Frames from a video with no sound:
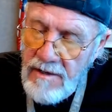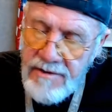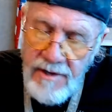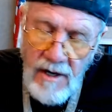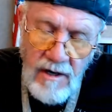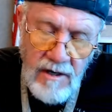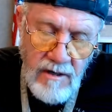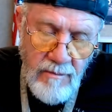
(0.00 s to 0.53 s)

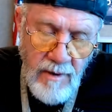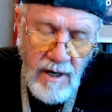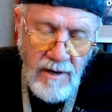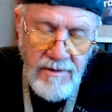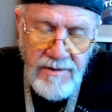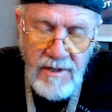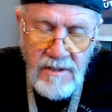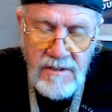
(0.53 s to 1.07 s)
talking
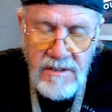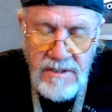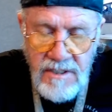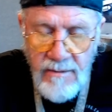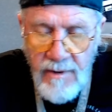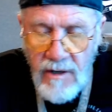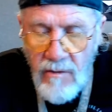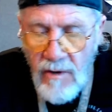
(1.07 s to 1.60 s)
about
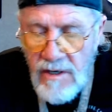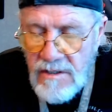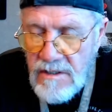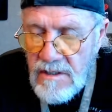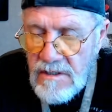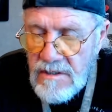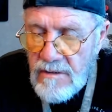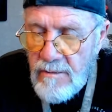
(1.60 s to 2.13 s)
systemic
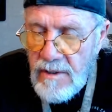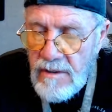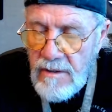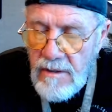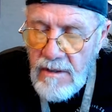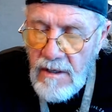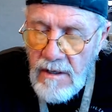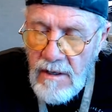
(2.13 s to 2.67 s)
racism
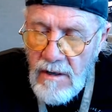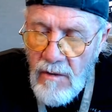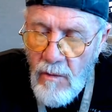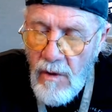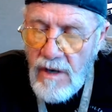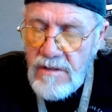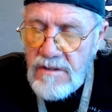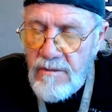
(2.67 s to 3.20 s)
and
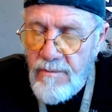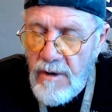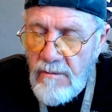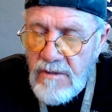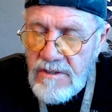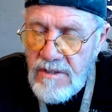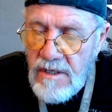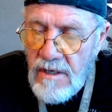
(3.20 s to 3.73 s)
white
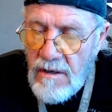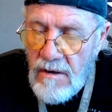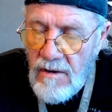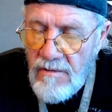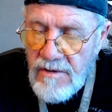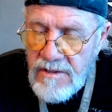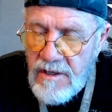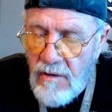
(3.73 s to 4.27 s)
supremacy and all
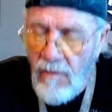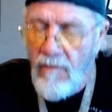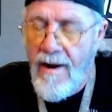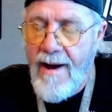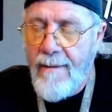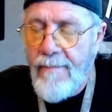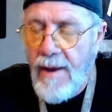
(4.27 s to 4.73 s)
this crap.